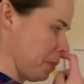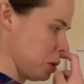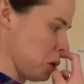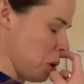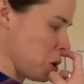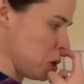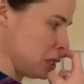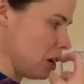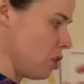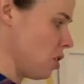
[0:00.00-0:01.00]
so using
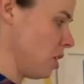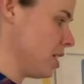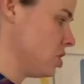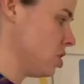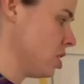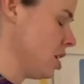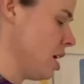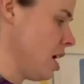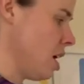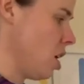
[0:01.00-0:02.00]
our knowledge,
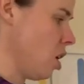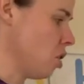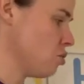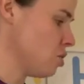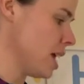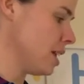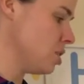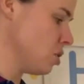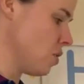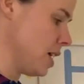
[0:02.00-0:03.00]
180
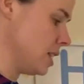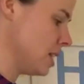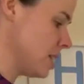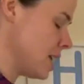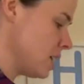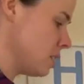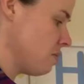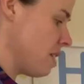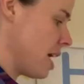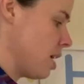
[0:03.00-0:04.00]
degrees. So these
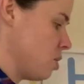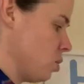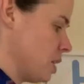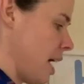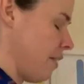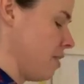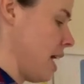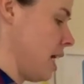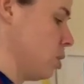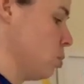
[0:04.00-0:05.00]
three angles have to
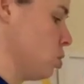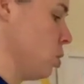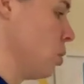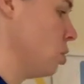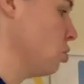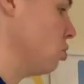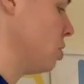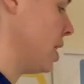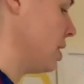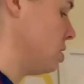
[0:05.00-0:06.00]
add up to
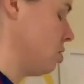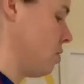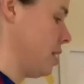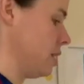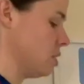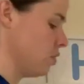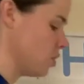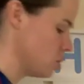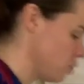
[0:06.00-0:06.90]
180 degrees. So first of